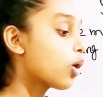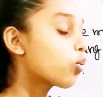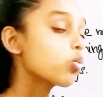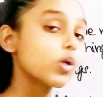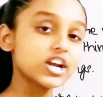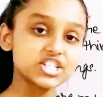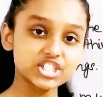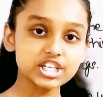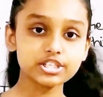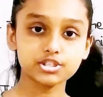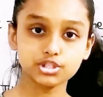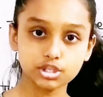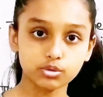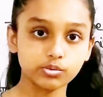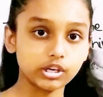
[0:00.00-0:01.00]
questions
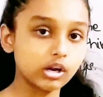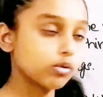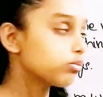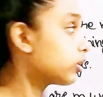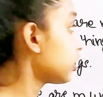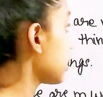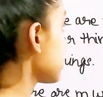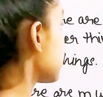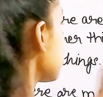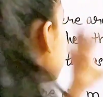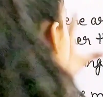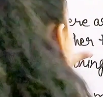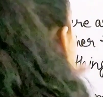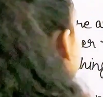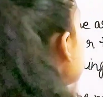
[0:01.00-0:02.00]
too, related
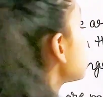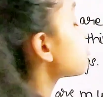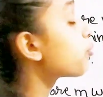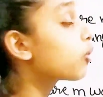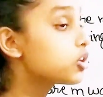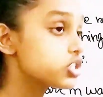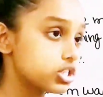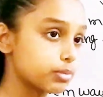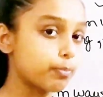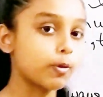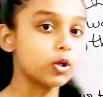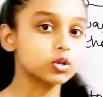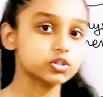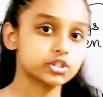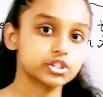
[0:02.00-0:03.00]
to these
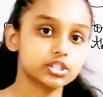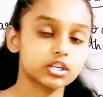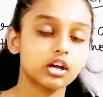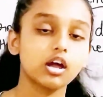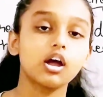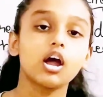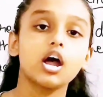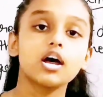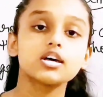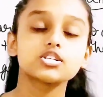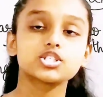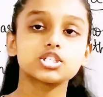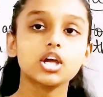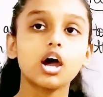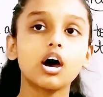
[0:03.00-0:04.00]
principles.
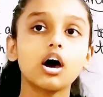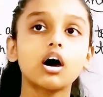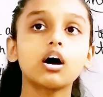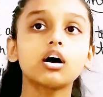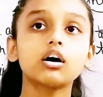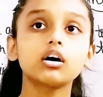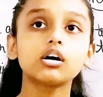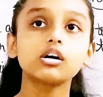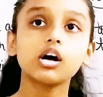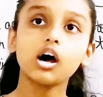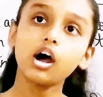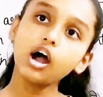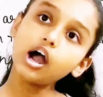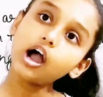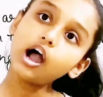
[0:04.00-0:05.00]
So,
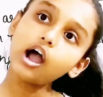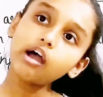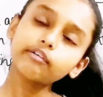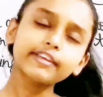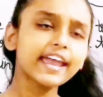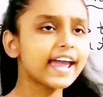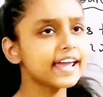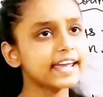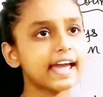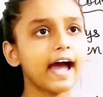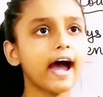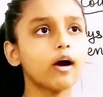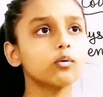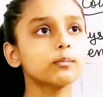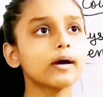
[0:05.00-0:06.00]
okay,
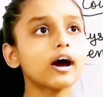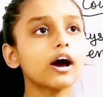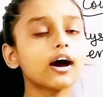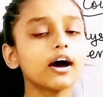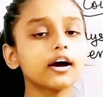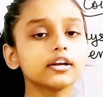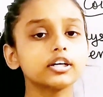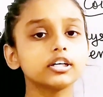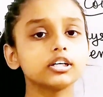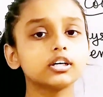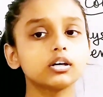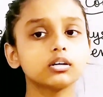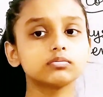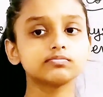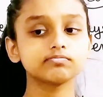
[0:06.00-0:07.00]
how
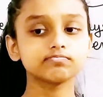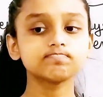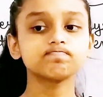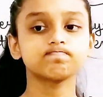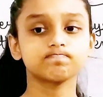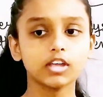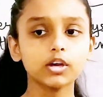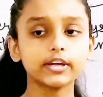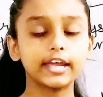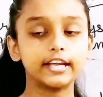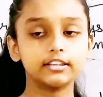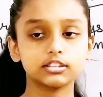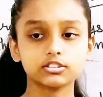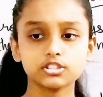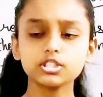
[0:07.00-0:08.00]
about, okay,
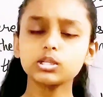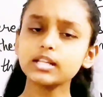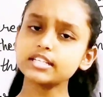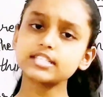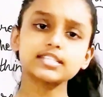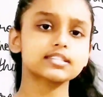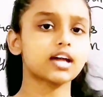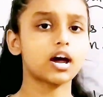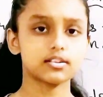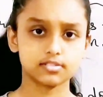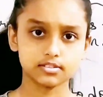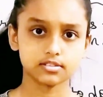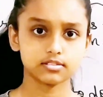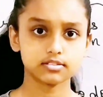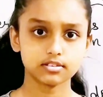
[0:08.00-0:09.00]
so let's discuss
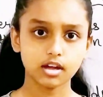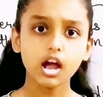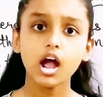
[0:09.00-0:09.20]
this.